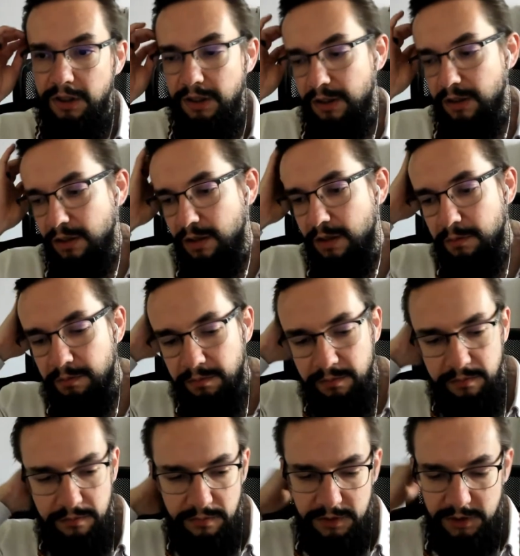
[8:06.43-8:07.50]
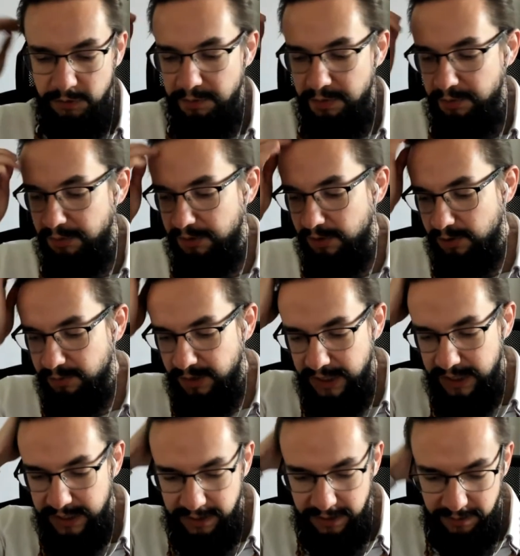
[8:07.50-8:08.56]
So when people told me,
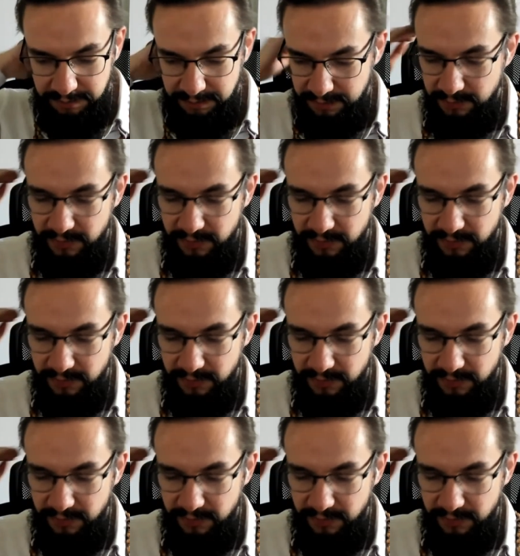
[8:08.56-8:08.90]
hey,